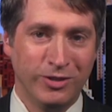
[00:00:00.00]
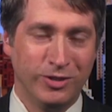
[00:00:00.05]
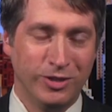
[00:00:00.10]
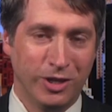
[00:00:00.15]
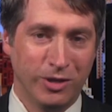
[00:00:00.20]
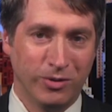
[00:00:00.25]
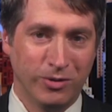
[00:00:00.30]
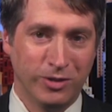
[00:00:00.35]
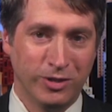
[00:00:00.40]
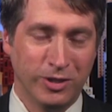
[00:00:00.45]

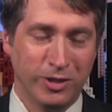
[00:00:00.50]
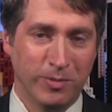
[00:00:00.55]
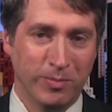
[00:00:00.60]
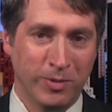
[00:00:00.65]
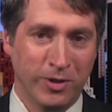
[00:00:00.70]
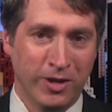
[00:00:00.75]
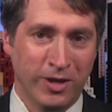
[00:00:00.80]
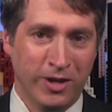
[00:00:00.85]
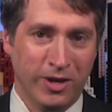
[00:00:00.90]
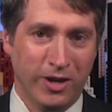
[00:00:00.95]
generalship
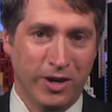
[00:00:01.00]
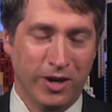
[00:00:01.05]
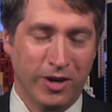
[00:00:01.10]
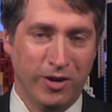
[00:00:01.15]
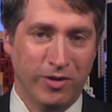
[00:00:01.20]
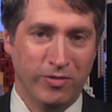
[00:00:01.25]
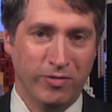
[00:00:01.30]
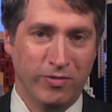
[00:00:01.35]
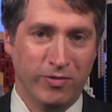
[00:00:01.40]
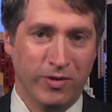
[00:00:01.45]

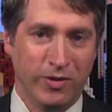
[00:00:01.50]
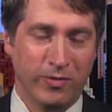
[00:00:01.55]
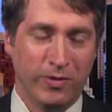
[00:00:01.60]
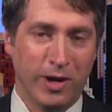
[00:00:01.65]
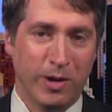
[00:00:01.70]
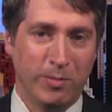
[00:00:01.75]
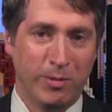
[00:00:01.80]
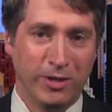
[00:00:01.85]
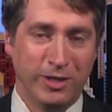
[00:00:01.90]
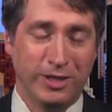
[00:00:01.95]
of
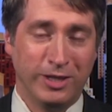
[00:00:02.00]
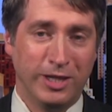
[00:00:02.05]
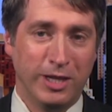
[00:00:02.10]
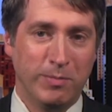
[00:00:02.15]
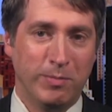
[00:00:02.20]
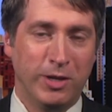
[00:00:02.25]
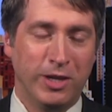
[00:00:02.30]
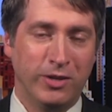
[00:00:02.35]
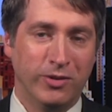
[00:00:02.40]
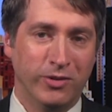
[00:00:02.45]
Robert E. Lee,
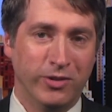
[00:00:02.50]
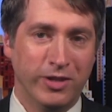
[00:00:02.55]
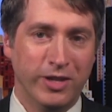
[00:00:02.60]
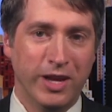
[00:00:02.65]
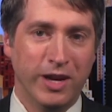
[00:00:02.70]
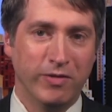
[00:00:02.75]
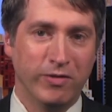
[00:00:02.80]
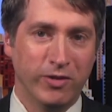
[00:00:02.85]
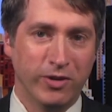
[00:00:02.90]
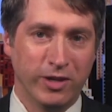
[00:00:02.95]
but he'll
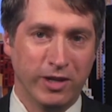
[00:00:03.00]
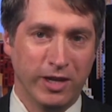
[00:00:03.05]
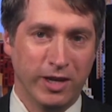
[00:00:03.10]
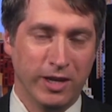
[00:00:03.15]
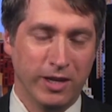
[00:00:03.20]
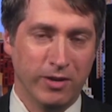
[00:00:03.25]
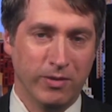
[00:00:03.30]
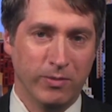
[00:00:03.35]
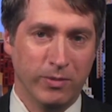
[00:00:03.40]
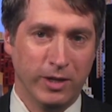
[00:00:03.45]
never
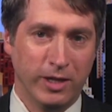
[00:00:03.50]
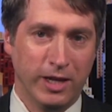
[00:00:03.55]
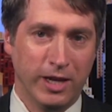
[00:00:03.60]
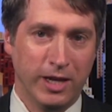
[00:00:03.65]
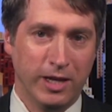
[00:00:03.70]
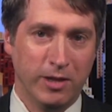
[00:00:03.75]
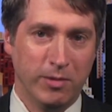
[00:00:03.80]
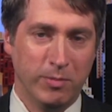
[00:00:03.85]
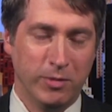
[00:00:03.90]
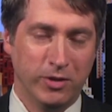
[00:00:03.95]
again
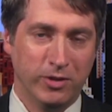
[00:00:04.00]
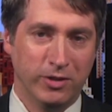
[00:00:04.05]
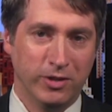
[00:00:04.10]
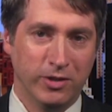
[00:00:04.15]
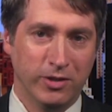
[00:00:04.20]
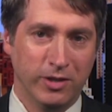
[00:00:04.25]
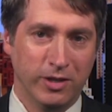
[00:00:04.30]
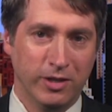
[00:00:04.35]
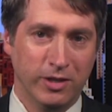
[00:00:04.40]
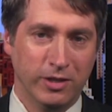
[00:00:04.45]
regain the
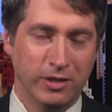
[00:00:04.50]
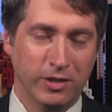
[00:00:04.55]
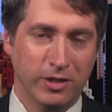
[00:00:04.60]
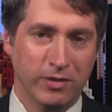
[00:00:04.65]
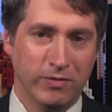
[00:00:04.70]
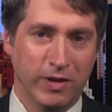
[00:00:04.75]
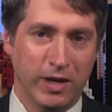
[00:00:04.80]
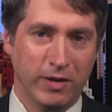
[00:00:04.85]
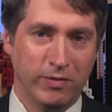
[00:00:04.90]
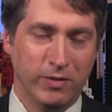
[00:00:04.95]
military
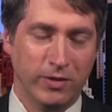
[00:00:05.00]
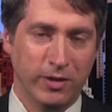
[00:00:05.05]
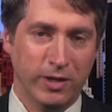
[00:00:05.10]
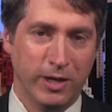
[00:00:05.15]
initiative after